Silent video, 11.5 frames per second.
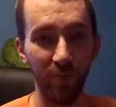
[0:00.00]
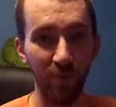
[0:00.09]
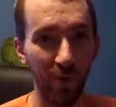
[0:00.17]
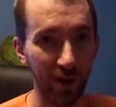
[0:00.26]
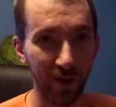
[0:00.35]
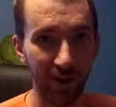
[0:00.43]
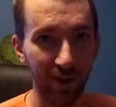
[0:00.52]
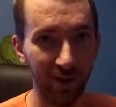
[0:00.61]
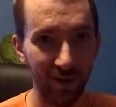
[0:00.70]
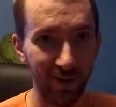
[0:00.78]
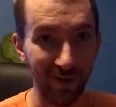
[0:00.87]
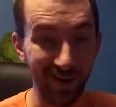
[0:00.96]
walking,
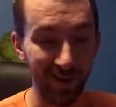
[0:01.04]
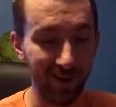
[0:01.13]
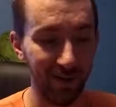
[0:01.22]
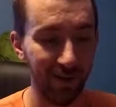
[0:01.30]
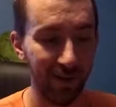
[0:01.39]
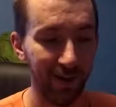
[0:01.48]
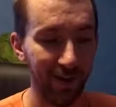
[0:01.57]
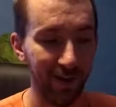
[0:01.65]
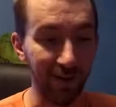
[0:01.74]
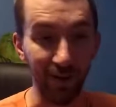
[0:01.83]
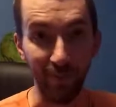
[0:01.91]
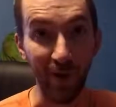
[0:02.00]
hiking,
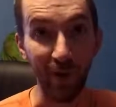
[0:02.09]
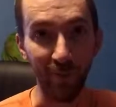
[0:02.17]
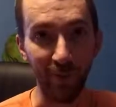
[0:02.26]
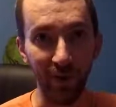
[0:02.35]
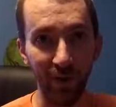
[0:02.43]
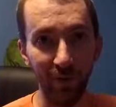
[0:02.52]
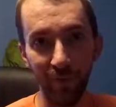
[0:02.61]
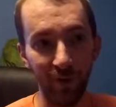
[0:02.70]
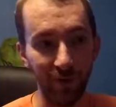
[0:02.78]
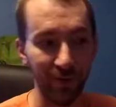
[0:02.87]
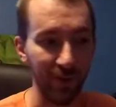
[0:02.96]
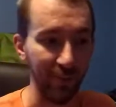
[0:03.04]
like mountain biking, for
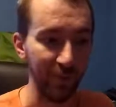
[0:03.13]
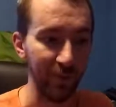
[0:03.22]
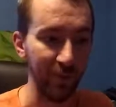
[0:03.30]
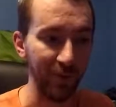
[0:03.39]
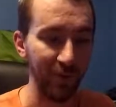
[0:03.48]
example,